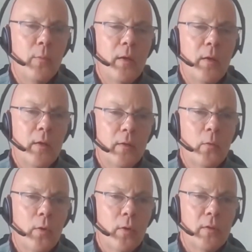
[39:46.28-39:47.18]
incubator
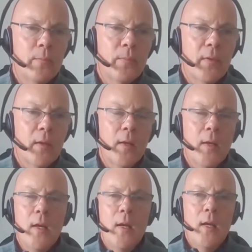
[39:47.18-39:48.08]
in the world.
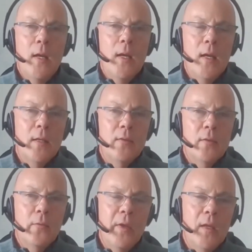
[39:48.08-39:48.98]

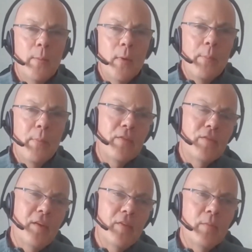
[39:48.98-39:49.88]
And we came up
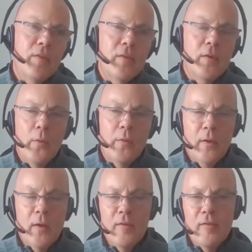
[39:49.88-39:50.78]
about 6 months ago with
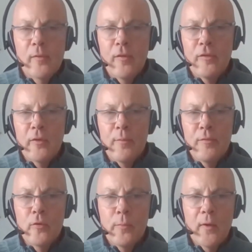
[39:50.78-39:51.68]
the concept of the
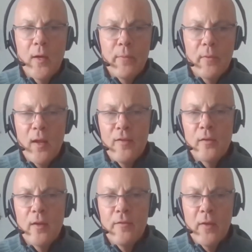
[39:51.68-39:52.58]
Startup Super Cup
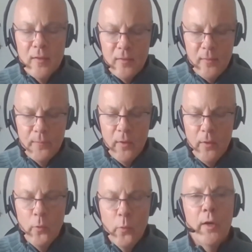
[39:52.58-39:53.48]
as an event
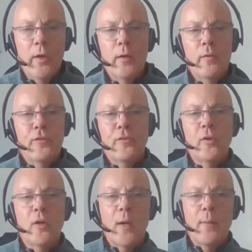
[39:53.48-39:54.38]
where
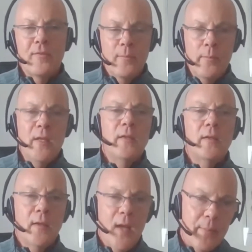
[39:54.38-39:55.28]
startups
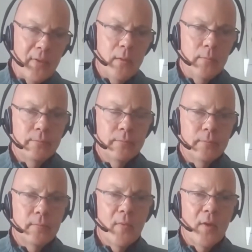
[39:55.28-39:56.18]
meet capital.
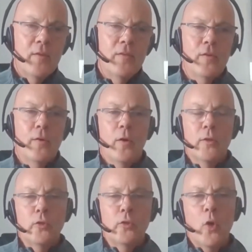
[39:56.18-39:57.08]
So
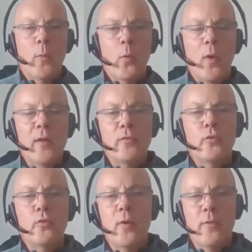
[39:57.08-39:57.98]
on October 1,
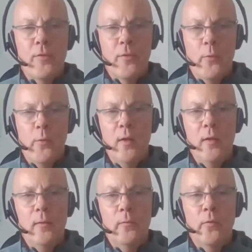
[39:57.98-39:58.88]
2, and 3,
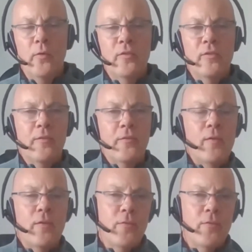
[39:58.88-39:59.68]
which is a Friday